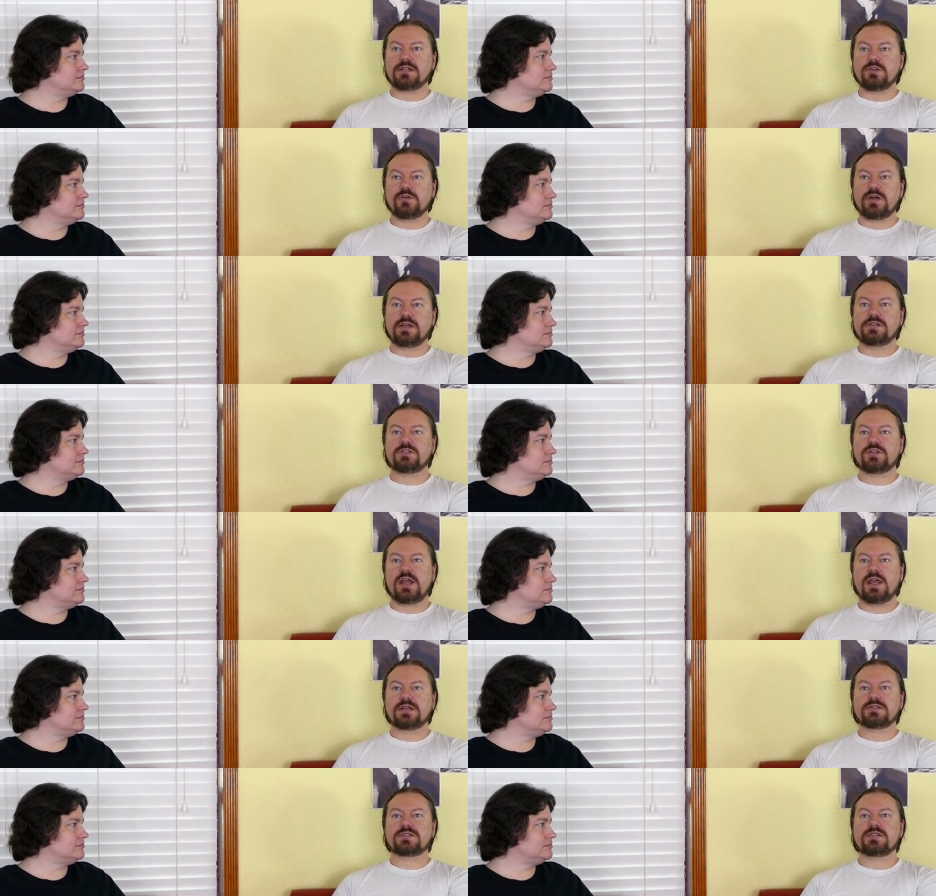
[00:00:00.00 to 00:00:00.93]
Speaker 1: and you get a
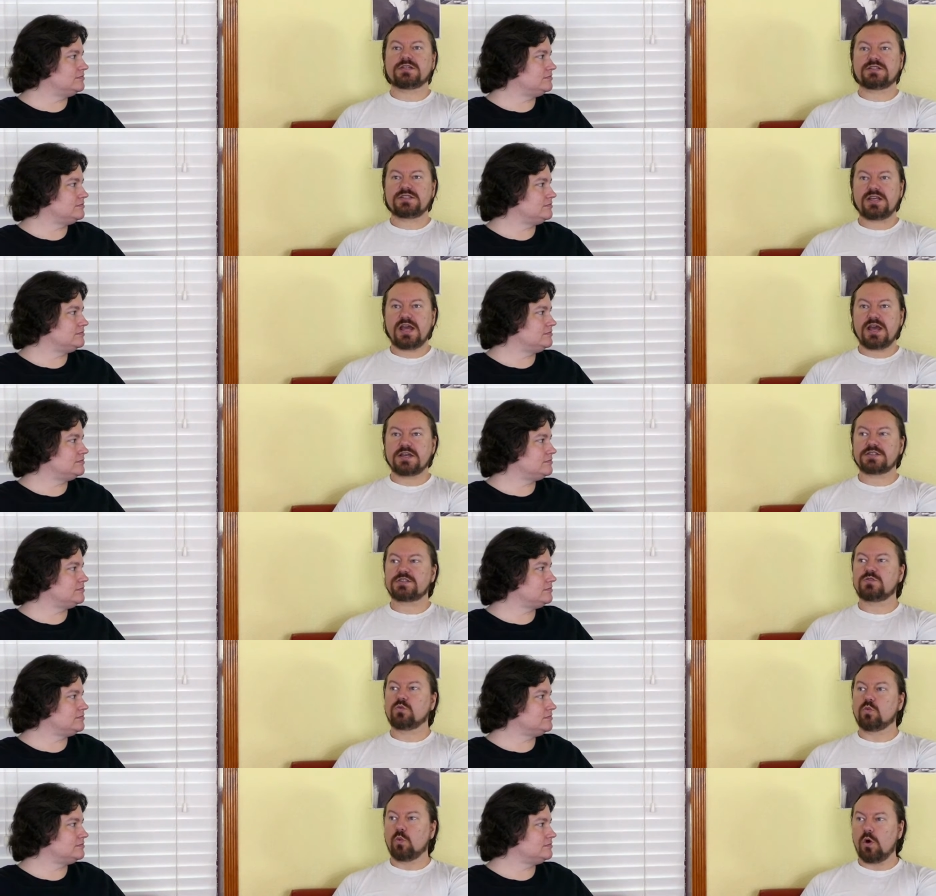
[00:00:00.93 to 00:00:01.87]
chance to
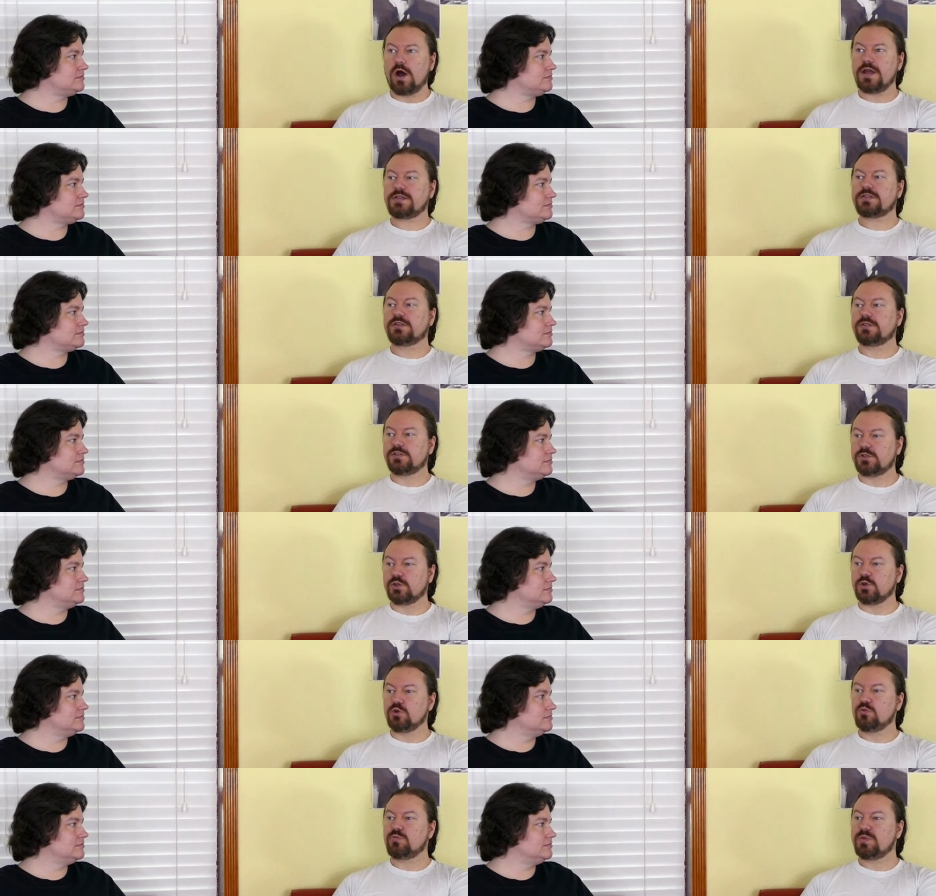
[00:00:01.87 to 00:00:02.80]
test what
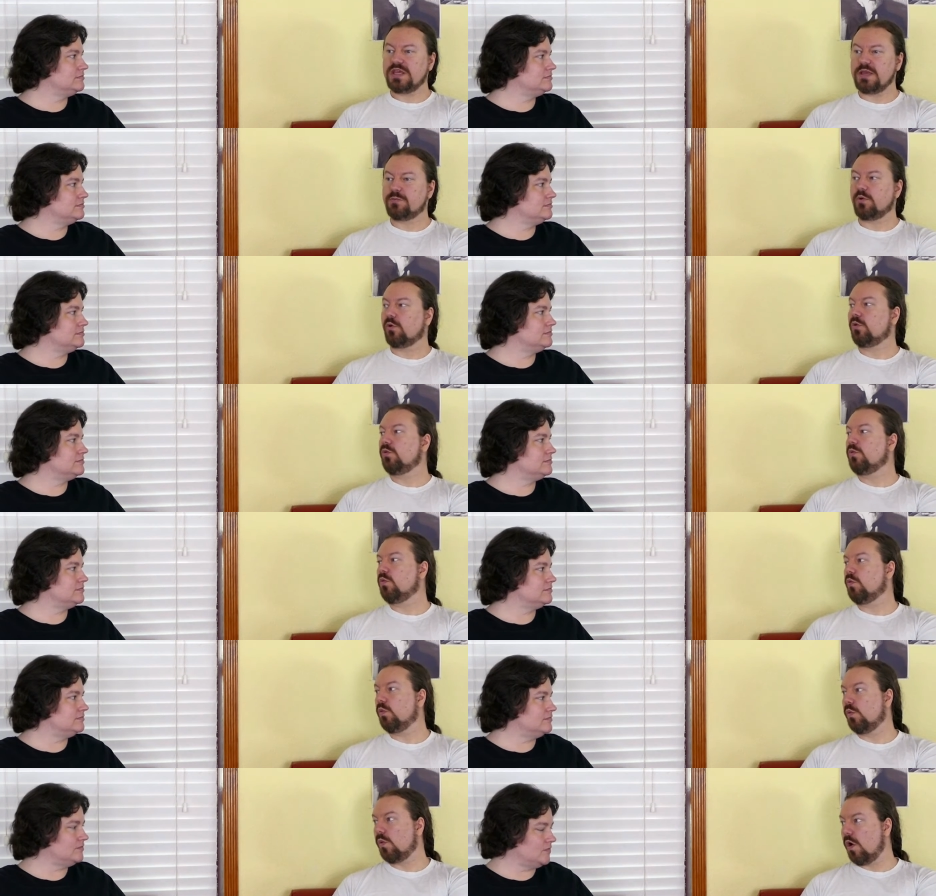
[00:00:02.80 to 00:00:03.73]
do people
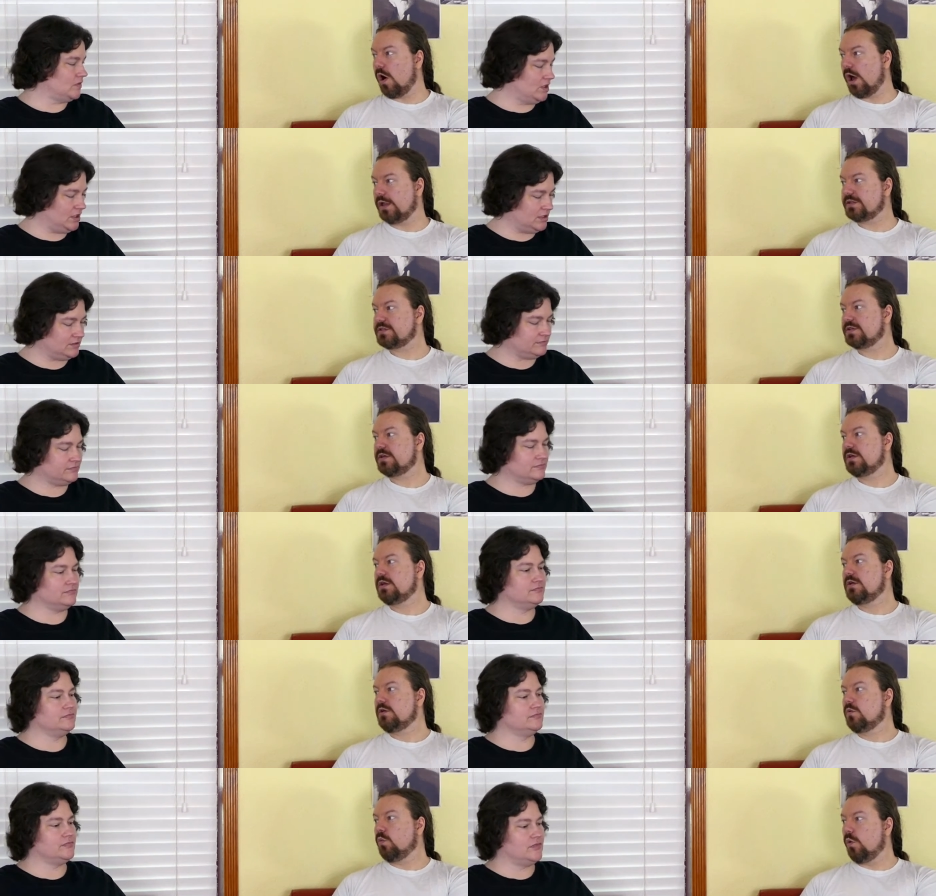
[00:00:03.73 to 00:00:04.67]
want. Yeah.
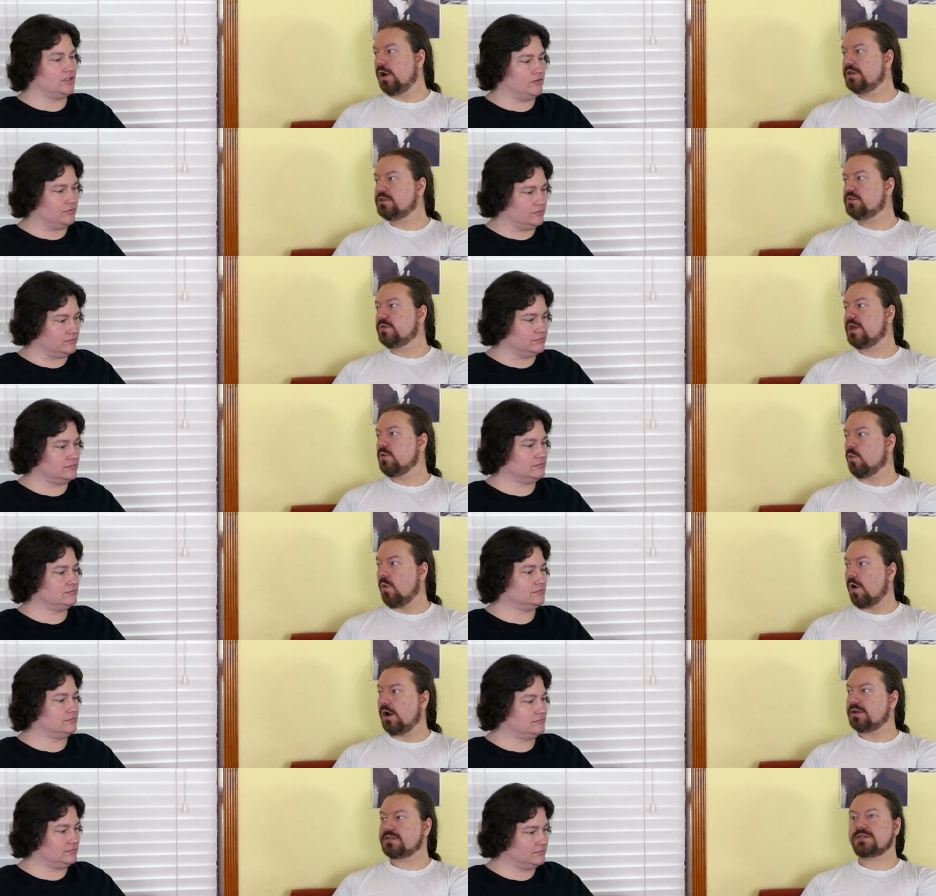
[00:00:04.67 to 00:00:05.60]
What do they
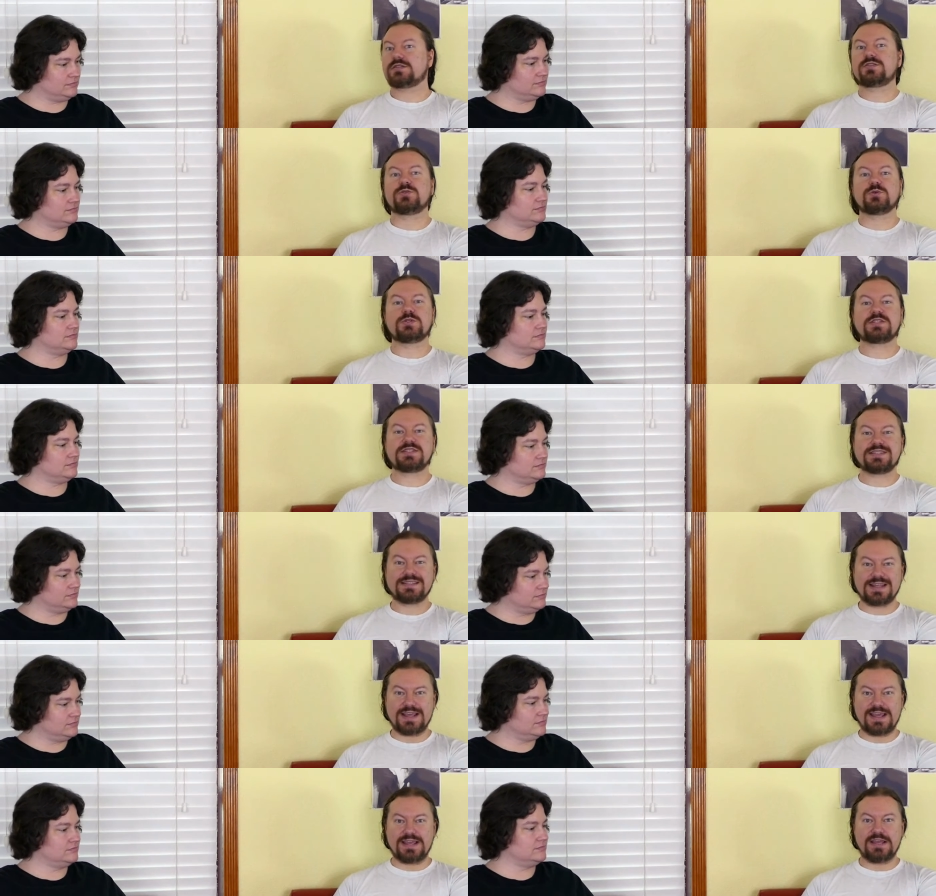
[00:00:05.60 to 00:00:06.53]
want to
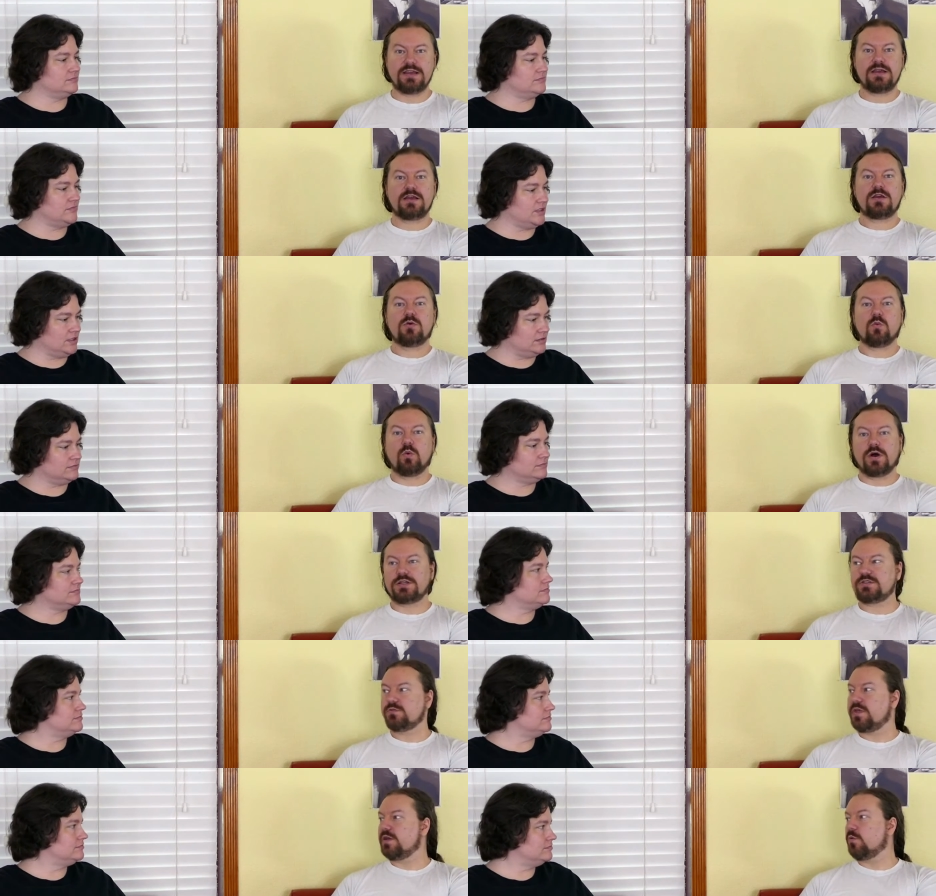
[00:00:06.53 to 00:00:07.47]
see?
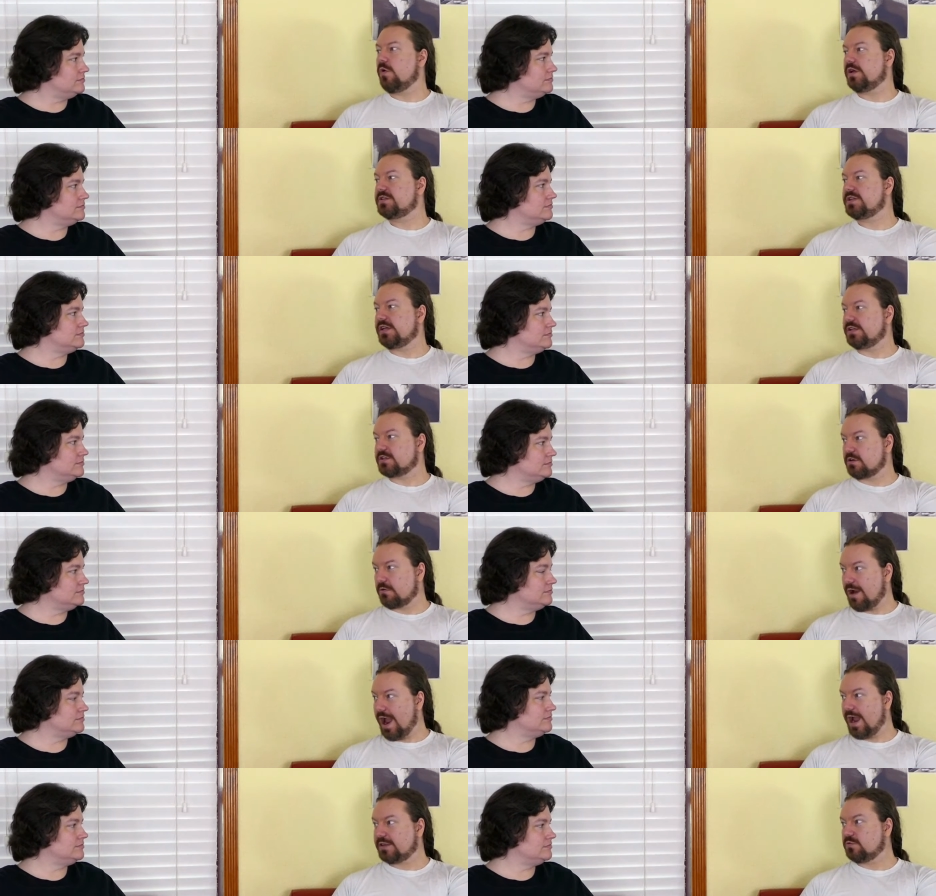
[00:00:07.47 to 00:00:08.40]
What do they want to
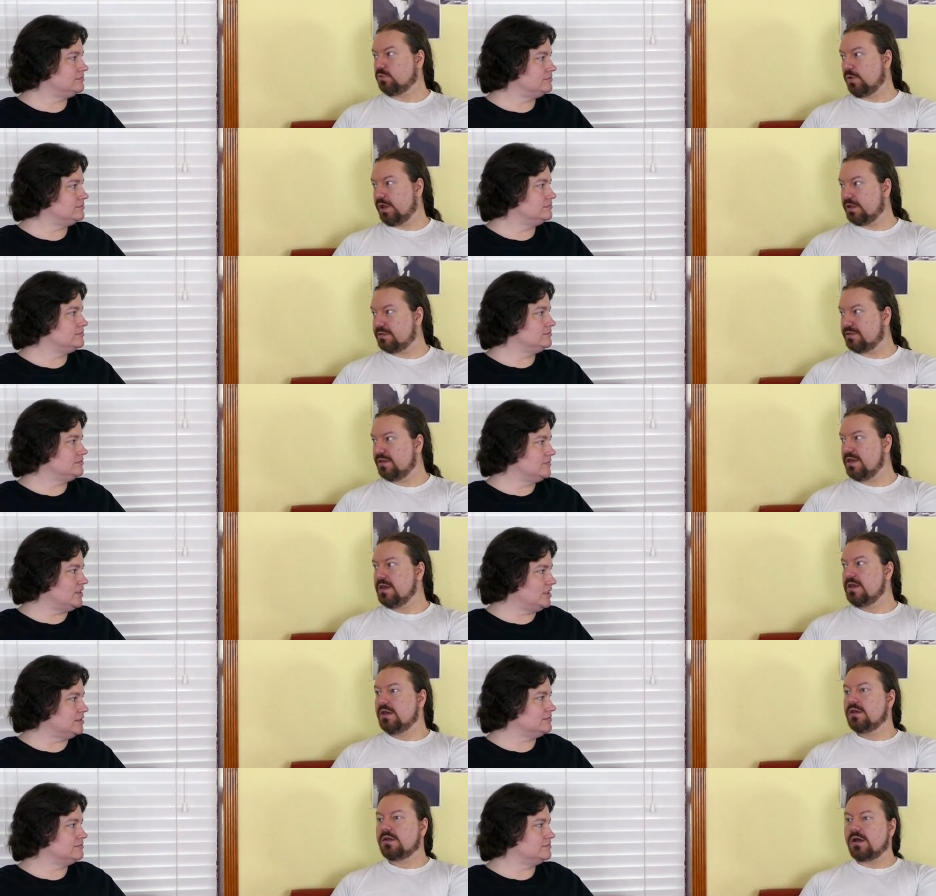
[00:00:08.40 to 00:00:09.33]
interact with?
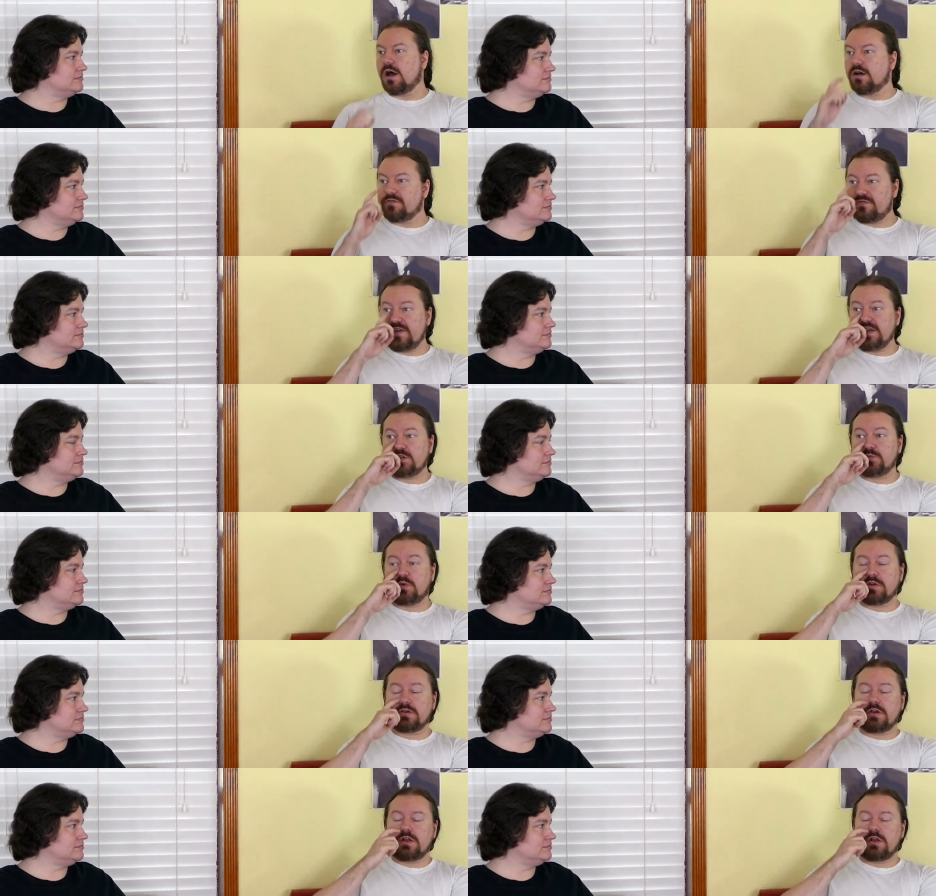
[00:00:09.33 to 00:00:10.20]
Yeah. Uh, Facebook